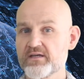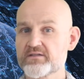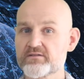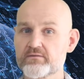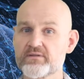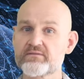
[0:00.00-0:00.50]

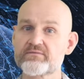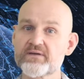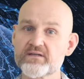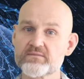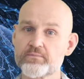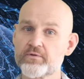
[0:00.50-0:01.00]
to
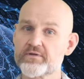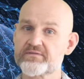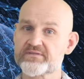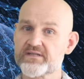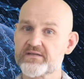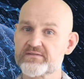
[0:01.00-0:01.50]
infect point of
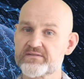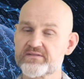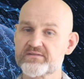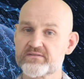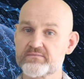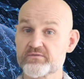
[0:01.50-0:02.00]
sale
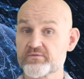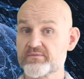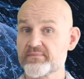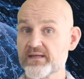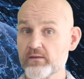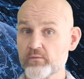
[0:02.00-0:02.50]
systems with
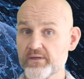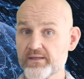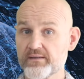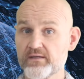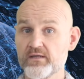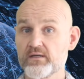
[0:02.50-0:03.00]
malware,